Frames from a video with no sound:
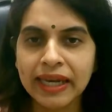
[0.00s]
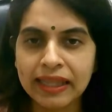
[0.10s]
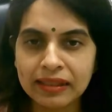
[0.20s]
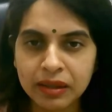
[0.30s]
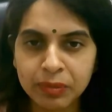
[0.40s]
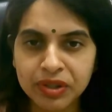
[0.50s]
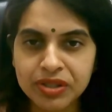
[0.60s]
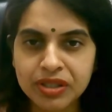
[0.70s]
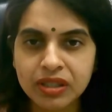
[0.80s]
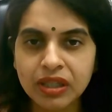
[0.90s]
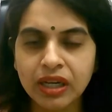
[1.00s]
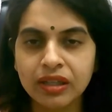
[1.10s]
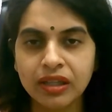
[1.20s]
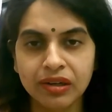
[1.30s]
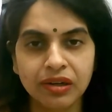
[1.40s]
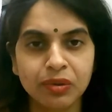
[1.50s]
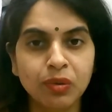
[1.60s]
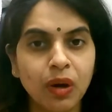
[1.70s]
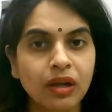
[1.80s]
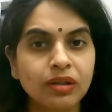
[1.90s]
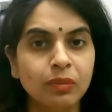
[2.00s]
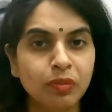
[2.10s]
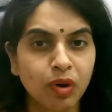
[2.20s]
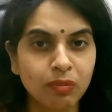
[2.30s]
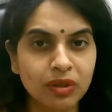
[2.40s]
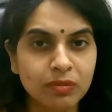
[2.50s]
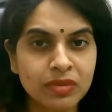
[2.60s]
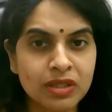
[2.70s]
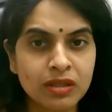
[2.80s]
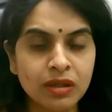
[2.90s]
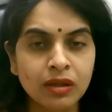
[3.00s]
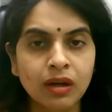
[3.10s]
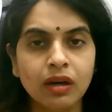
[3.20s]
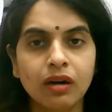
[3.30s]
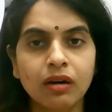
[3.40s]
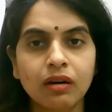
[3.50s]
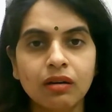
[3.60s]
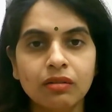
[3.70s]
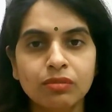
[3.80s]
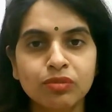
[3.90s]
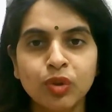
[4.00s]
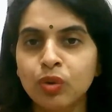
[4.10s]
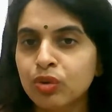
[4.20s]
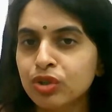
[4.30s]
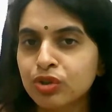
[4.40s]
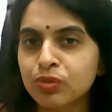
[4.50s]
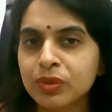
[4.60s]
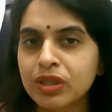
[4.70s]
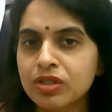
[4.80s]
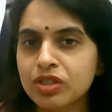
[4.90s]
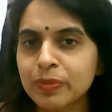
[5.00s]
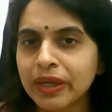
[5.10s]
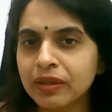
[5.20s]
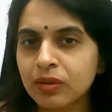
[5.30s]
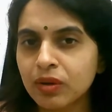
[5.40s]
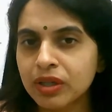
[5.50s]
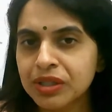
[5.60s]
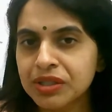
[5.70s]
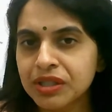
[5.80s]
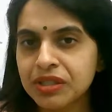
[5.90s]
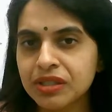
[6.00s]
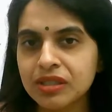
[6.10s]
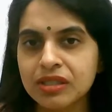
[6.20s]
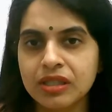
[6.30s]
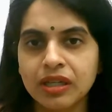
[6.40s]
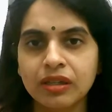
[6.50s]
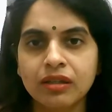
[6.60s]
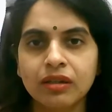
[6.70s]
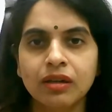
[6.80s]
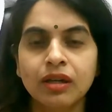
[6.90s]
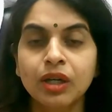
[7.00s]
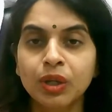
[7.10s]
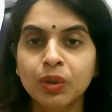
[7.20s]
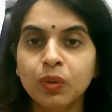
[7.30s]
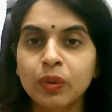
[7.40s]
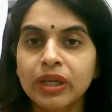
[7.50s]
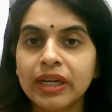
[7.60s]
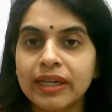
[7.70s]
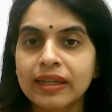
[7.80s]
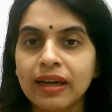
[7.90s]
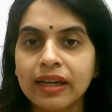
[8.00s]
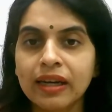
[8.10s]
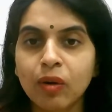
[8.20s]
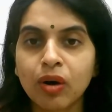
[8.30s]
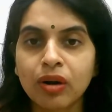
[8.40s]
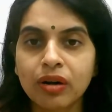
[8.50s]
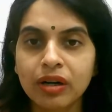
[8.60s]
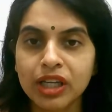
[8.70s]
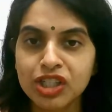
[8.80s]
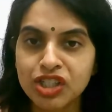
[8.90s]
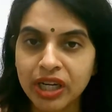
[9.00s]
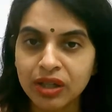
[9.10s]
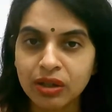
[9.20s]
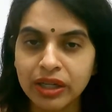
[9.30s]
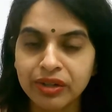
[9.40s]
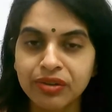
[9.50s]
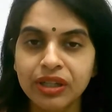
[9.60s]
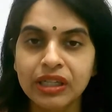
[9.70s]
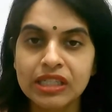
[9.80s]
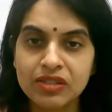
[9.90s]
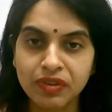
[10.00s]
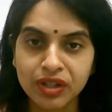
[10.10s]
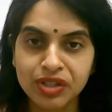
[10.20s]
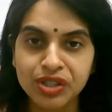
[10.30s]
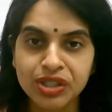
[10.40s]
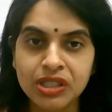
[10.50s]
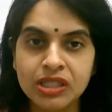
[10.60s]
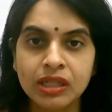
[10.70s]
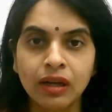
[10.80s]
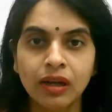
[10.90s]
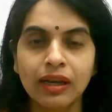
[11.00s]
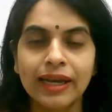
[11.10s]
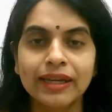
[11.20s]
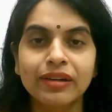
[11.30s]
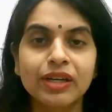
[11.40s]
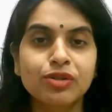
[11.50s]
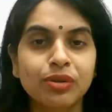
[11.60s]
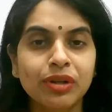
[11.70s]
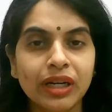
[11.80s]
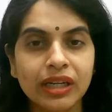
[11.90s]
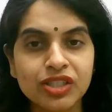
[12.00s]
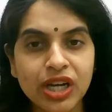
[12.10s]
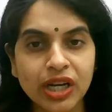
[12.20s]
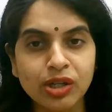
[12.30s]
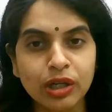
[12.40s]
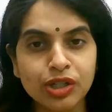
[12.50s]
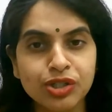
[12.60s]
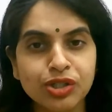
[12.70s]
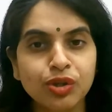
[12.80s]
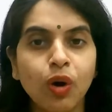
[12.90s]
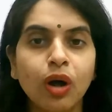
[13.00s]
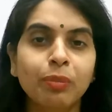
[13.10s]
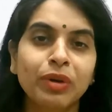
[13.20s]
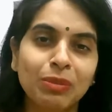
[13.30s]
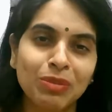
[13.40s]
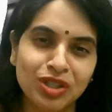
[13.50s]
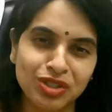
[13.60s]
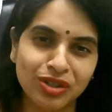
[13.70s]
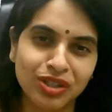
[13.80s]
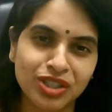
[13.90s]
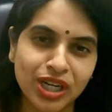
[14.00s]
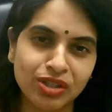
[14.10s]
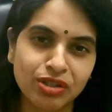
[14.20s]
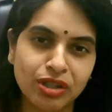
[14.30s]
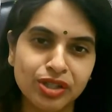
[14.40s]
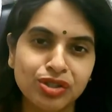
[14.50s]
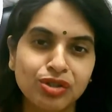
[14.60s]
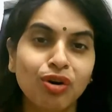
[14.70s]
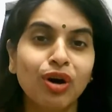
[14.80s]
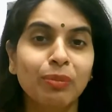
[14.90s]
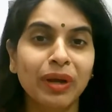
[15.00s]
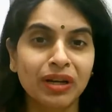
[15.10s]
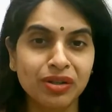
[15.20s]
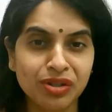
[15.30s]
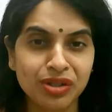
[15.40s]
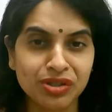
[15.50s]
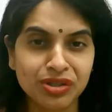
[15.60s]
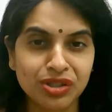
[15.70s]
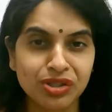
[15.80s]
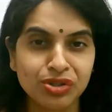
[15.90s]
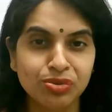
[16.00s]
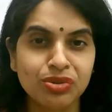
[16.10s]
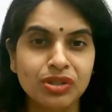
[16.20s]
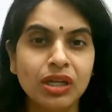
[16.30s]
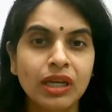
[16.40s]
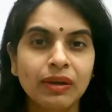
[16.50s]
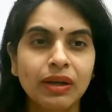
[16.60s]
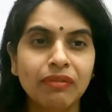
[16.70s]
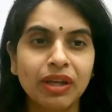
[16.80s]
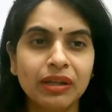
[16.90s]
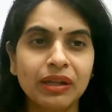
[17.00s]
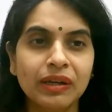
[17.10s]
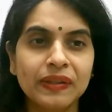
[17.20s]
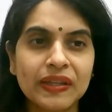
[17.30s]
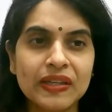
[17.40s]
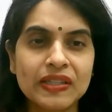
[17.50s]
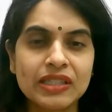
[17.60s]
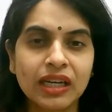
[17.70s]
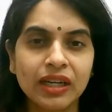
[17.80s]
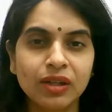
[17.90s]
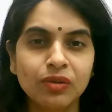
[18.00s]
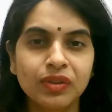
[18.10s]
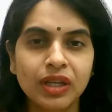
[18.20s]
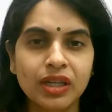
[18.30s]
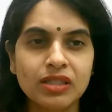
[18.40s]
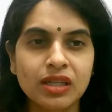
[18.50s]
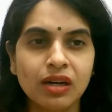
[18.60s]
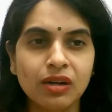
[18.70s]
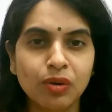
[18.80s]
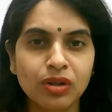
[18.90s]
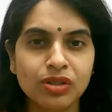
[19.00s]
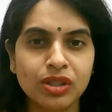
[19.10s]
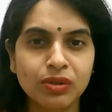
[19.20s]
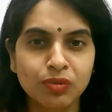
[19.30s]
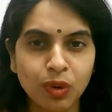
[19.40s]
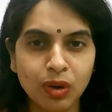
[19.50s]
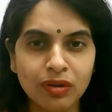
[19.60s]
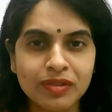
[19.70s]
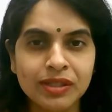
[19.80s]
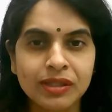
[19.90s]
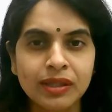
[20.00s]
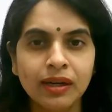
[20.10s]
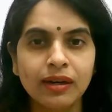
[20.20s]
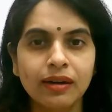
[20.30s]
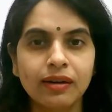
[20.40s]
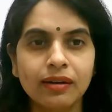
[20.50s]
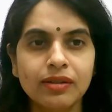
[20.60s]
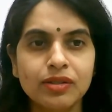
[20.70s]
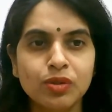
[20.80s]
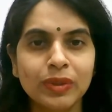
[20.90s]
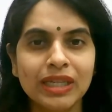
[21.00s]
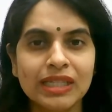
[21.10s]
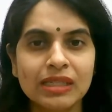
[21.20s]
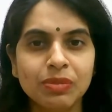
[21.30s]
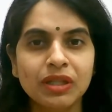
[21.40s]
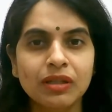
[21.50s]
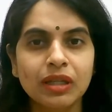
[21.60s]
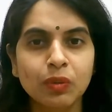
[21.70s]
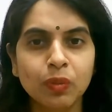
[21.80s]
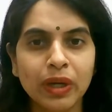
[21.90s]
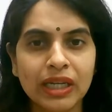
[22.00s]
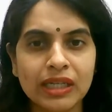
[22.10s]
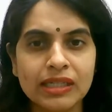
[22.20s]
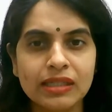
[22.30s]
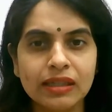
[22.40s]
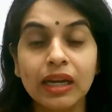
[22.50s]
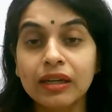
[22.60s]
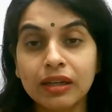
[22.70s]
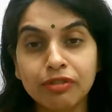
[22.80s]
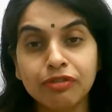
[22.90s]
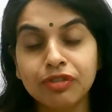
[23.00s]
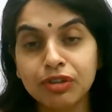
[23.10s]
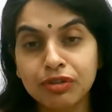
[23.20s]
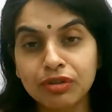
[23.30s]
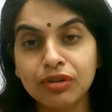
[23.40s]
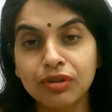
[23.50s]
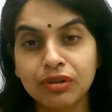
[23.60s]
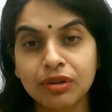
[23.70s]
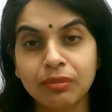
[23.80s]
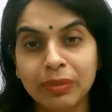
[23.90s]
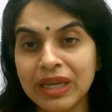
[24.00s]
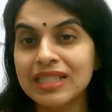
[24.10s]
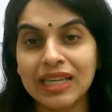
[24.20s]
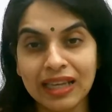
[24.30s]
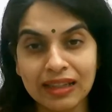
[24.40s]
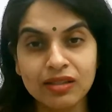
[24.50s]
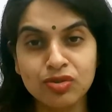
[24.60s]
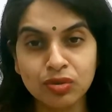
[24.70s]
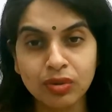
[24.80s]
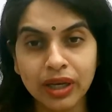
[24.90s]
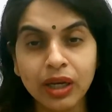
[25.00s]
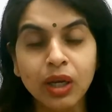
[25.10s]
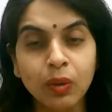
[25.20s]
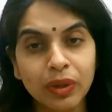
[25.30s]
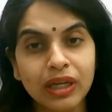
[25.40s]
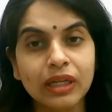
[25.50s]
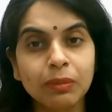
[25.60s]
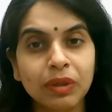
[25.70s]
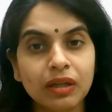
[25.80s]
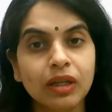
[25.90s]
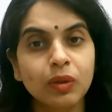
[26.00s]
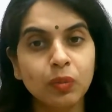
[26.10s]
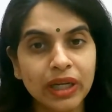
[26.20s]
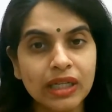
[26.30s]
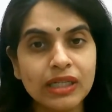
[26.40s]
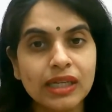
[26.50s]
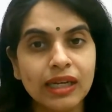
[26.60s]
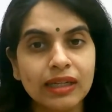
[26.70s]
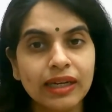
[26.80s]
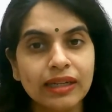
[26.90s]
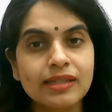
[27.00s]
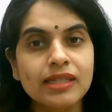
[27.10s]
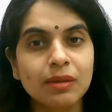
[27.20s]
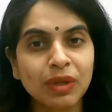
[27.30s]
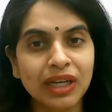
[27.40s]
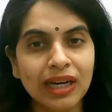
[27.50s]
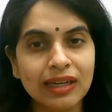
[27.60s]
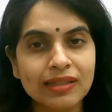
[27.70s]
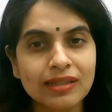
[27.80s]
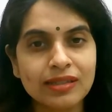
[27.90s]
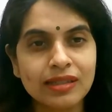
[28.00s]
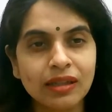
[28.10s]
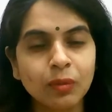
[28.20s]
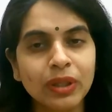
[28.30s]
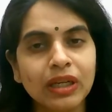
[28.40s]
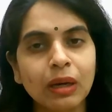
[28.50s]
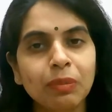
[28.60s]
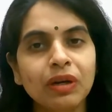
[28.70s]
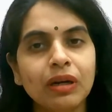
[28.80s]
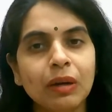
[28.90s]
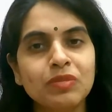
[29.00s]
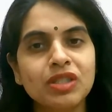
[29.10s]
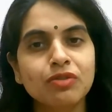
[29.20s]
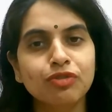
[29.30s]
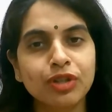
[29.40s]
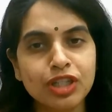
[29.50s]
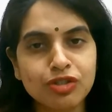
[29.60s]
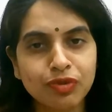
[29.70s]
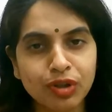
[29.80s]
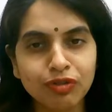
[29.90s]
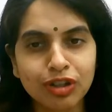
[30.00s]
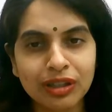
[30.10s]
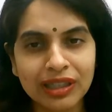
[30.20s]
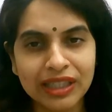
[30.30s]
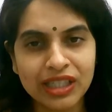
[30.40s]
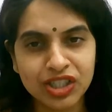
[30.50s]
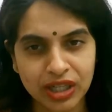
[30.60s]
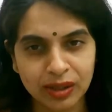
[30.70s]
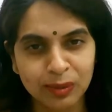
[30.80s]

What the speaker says: healthy person and there are no other problems, no tumors or spinal cord diseases, and no erectile or ejaculatory dysfunctions like retrograde ejaculation or premature ejaculation or penetration issues, even these kind of things are not involved, so we can typically wait, and if your basic health is okay, we can typically wait and get a semen analysis done, and the couple comes in first for a fertility check.